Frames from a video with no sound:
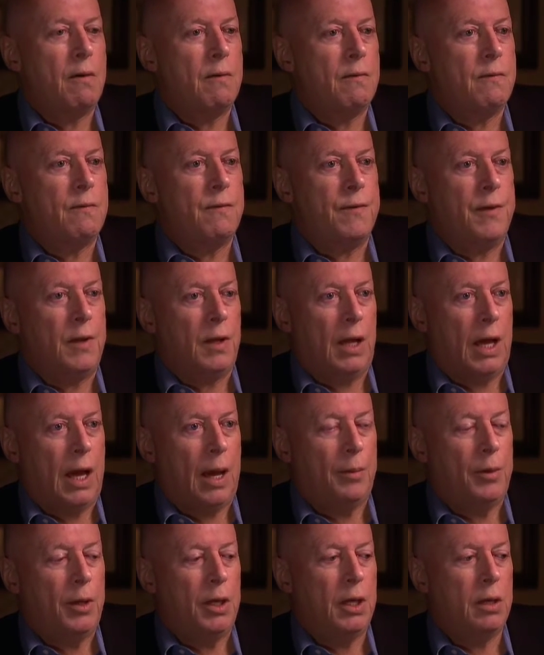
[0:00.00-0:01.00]
feel
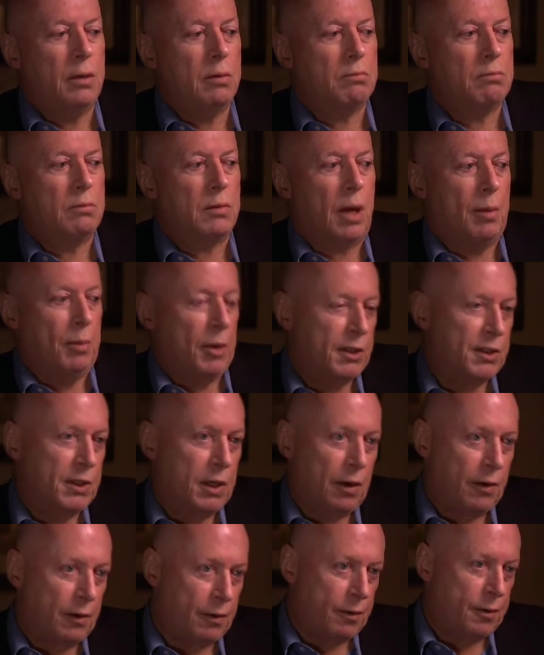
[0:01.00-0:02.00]
happy, I must
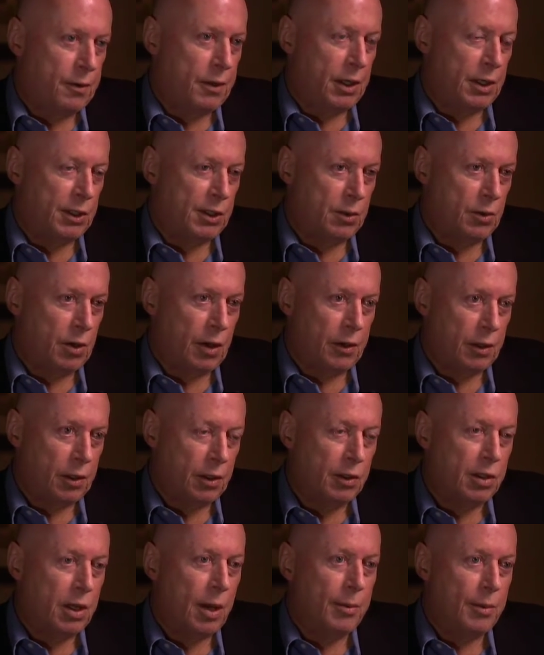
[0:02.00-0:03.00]
say I think it's a rather
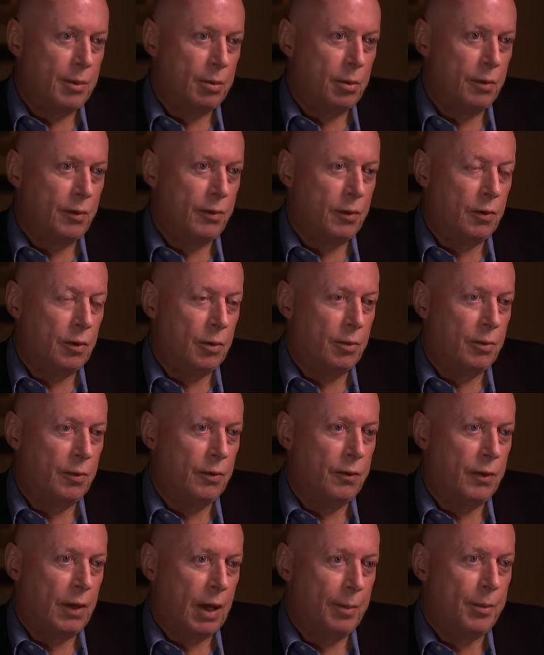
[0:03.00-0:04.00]
contemptible form
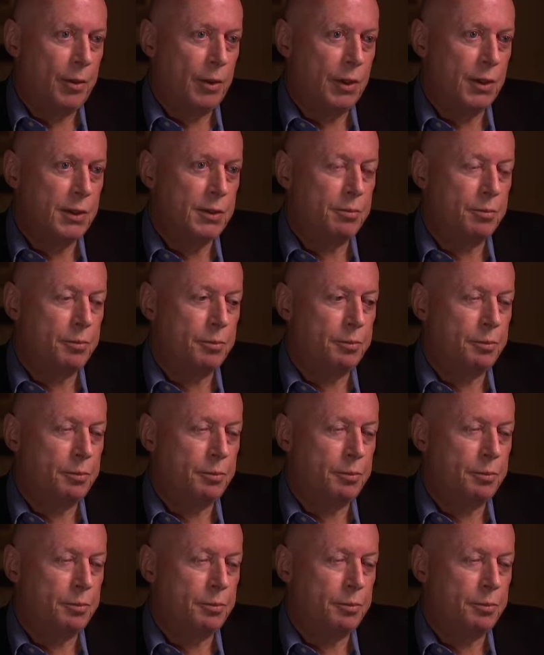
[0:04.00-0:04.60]
of happiness,